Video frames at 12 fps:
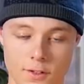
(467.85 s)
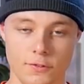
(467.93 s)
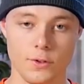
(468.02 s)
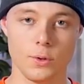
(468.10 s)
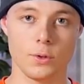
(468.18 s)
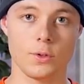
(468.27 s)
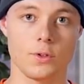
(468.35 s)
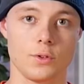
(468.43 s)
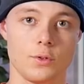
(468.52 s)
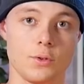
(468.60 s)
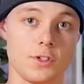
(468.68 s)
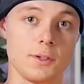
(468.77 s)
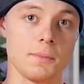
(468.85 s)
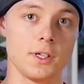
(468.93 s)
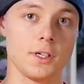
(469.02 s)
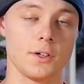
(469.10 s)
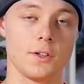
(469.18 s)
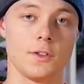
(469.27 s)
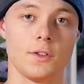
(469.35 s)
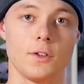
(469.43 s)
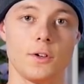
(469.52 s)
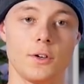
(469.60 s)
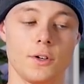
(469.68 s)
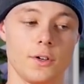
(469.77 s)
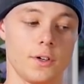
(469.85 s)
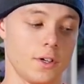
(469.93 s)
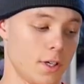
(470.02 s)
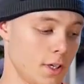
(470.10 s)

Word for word: If you want to see me on the